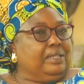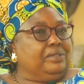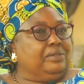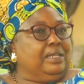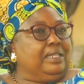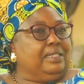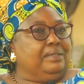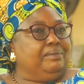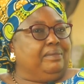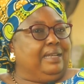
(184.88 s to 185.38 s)

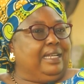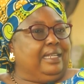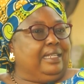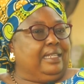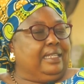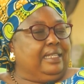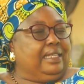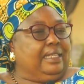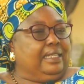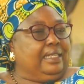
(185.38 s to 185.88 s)
actually
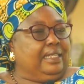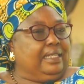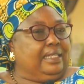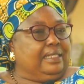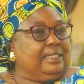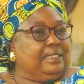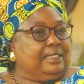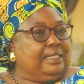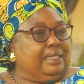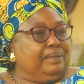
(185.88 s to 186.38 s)
my
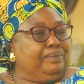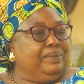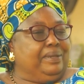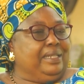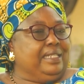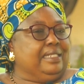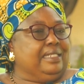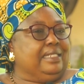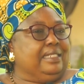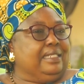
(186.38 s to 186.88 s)

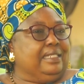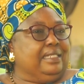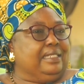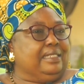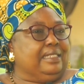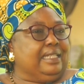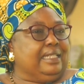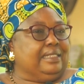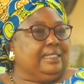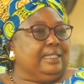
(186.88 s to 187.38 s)
siblings
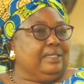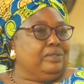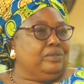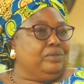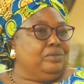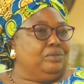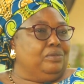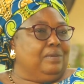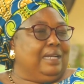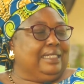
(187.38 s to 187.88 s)
started
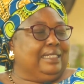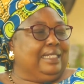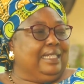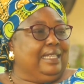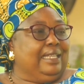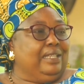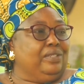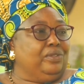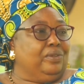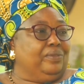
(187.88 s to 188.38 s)
school at
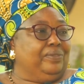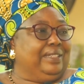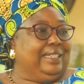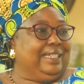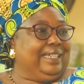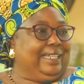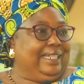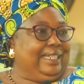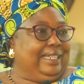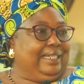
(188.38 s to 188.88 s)
the age of
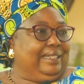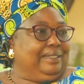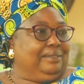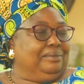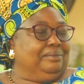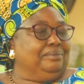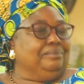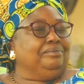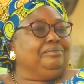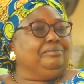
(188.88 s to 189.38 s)
3.
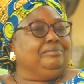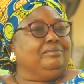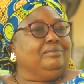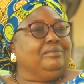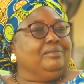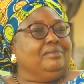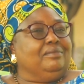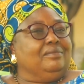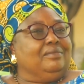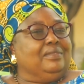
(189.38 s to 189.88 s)

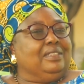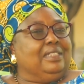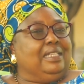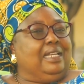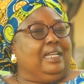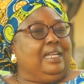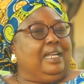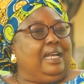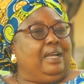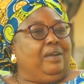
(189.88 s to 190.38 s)

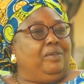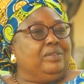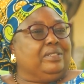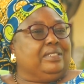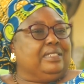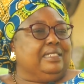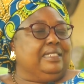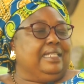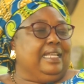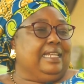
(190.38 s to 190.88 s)
I
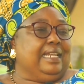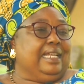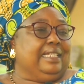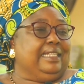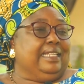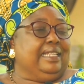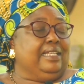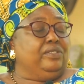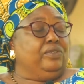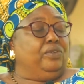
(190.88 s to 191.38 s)
was then
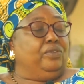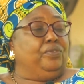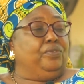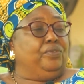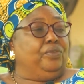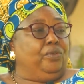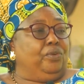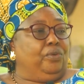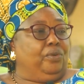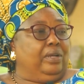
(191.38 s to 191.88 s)
at the age of
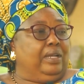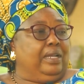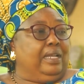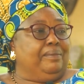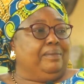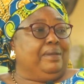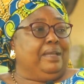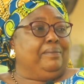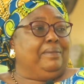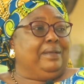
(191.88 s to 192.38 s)
4
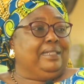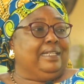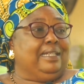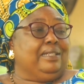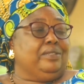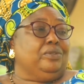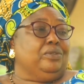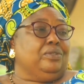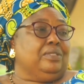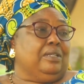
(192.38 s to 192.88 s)
and my
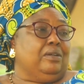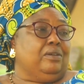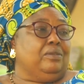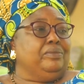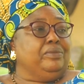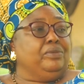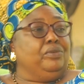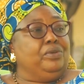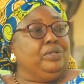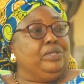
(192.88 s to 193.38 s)
mother thought I
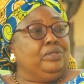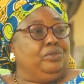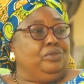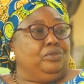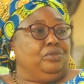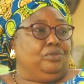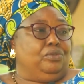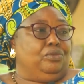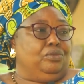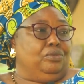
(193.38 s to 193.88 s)
would be going
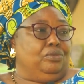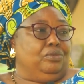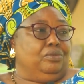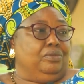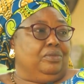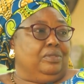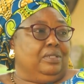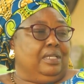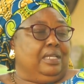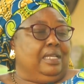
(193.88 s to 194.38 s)
to school.
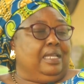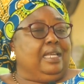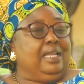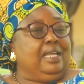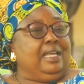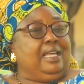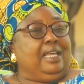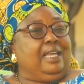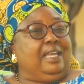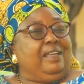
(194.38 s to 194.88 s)

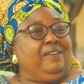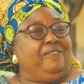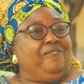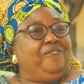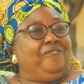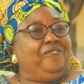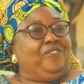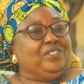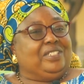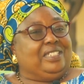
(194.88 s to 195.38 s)

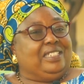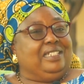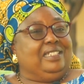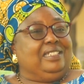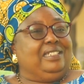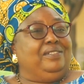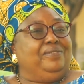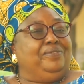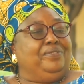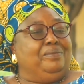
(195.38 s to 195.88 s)
And
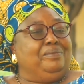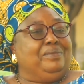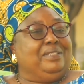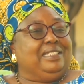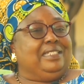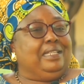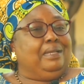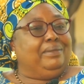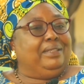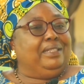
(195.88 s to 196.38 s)
fortunately for
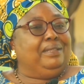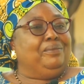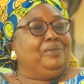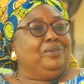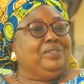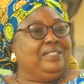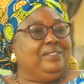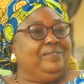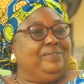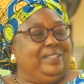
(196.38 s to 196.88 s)
me, something
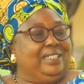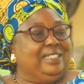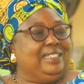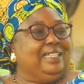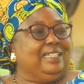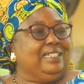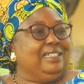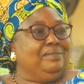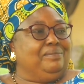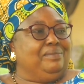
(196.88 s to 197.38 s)

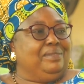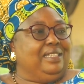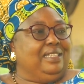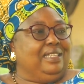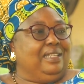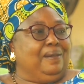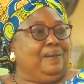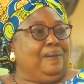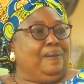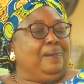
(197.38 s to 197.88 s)
motivated
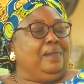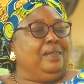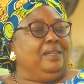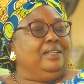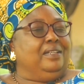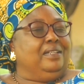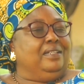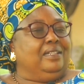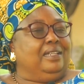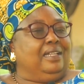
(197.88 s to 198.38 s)
me.
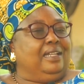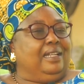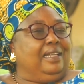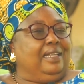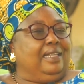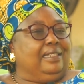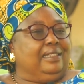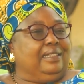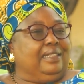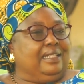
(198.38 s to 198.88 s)

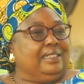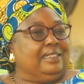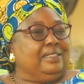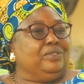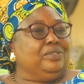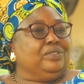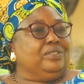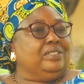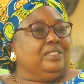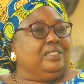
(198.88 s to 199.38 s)

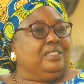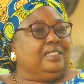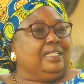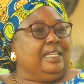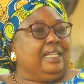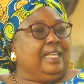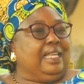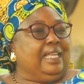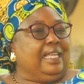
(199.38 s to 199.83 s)
That was